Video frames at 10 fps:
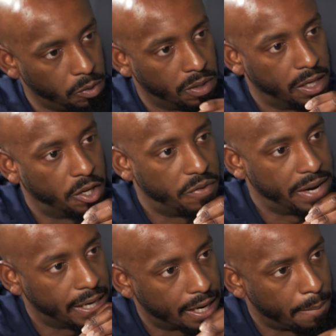You wanted to
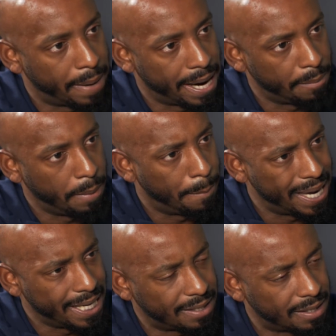create like a Miami
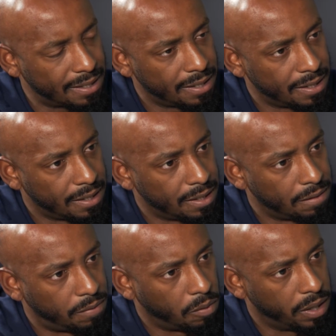base
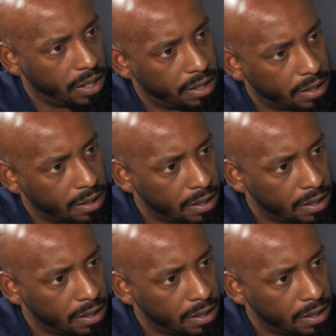for it here?